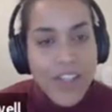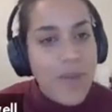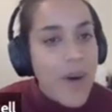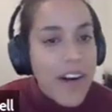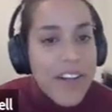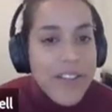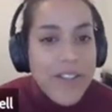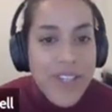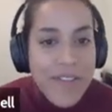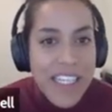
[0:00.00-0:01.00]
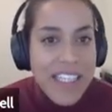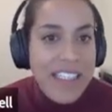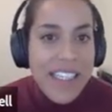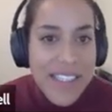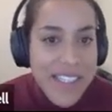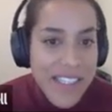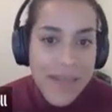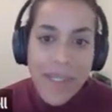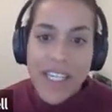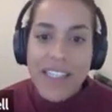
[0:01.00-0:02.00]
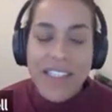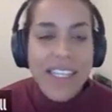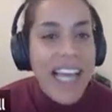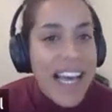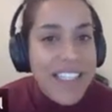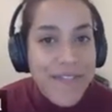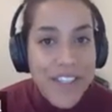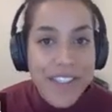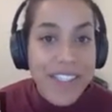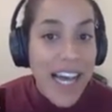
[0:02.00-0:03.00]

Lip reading: So particles drift in disks because the gas feels